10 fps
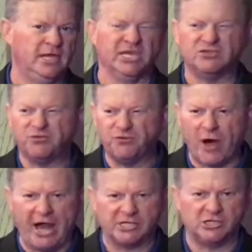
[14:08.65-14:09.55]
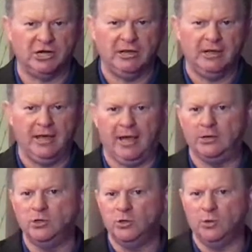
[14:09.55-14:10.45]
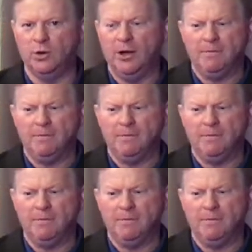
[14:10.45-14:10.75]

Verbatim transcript: is fresh and new.